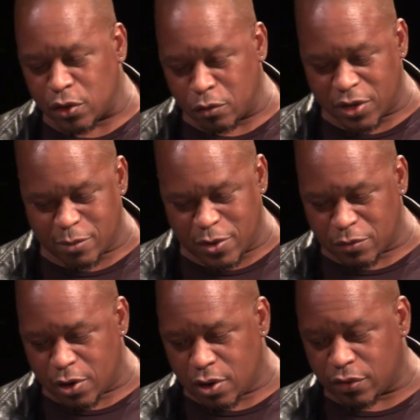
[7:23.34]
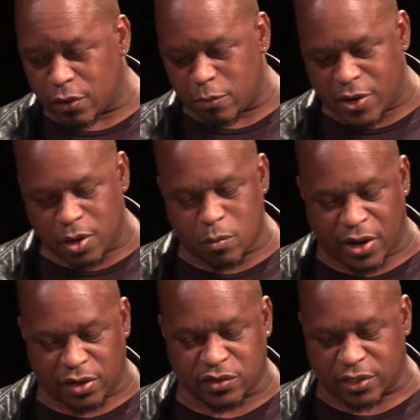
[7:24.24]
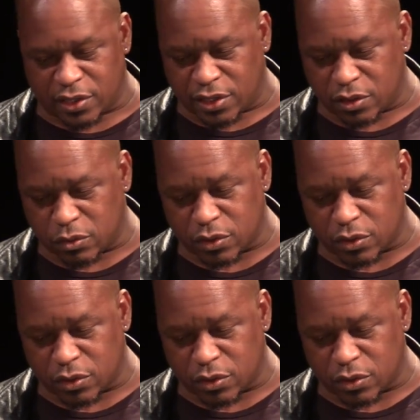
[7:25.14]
Don't get me wrong, there are many ways that Iñigo